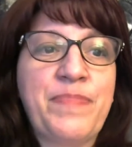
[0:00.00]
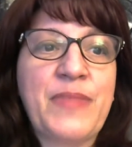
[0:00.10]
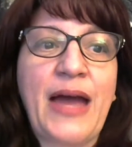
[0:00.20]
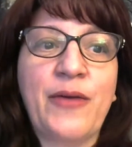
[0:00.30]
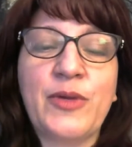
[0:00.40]

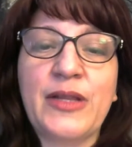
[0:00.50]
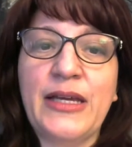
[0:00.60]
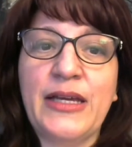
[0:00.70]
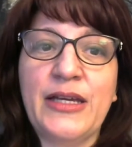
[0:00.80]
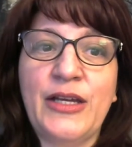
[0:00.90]
I
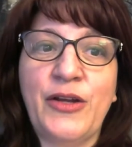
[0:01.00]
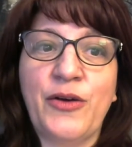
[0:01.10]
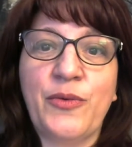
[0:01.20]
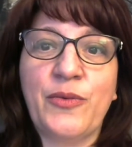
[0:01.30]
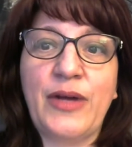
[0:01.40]
really,
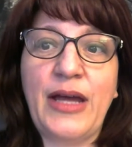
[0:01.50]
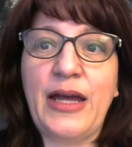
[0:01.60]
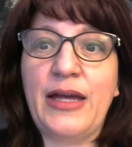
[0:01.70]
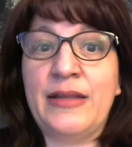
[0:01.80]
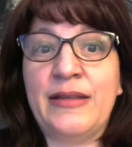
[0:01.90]

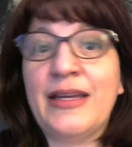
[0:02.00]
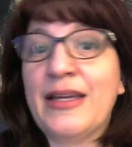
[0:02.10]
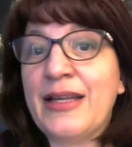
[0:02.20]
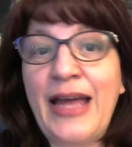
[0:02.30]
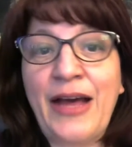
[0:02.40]

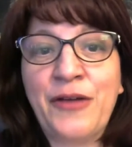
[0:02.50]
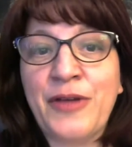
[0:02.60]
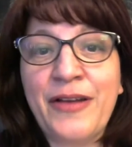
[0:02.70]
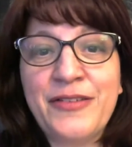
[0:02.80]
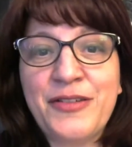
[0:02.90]
it held
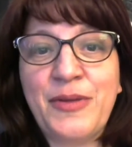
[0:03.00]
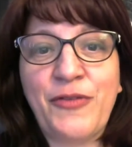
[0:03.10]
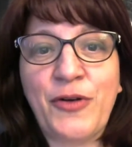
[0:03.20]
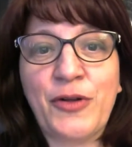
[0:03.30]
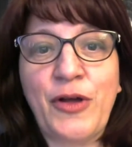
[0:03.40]
on to me
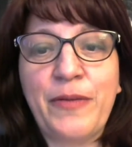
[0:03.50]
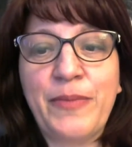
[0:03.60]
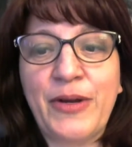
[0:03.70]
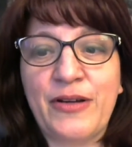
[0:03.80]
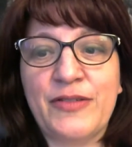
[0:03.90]
for a long
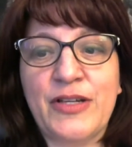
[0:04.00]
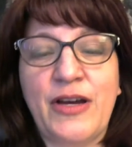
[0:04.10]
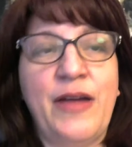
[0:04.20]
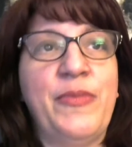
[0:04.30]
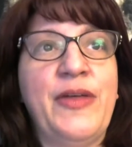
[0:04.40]
period of
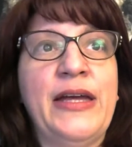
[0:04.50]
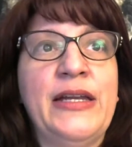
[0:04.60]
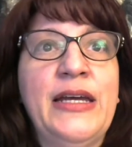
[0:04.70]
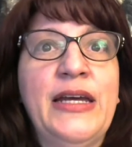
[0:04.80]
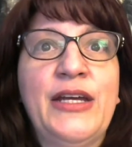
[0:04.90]
time that,
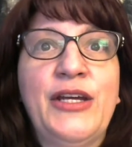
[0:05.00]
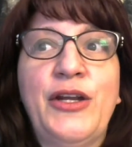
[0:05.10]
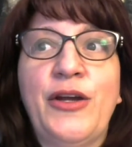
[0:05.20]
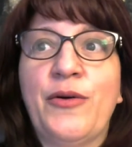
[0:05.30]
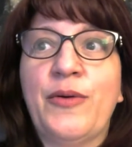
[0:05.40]

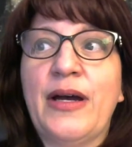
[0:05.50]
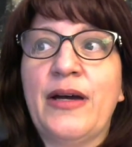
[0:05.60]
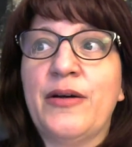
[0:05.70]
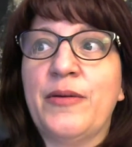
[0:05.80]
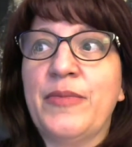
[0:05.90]

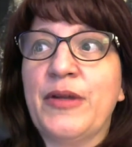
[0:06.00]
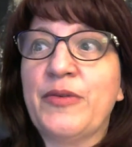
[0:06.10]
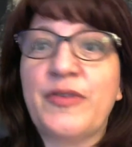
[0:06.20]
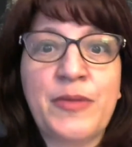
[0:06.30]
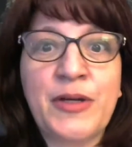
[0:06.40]
there
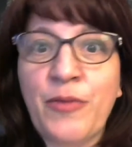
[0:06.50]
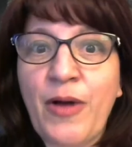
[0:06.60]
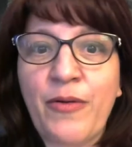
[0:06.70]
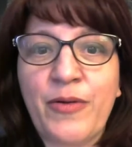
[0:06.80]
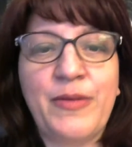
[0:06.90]
was something
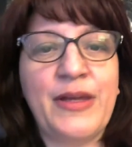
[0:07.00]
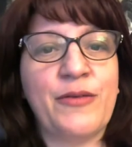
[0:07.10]
wrong with me.